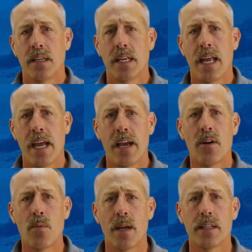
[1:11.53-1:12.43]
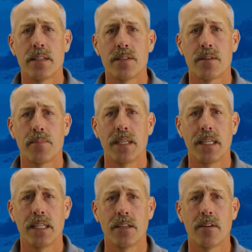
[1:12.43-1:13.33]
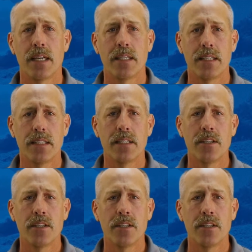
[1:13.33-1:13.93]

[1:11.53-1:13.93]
and how wetlands are being integrated into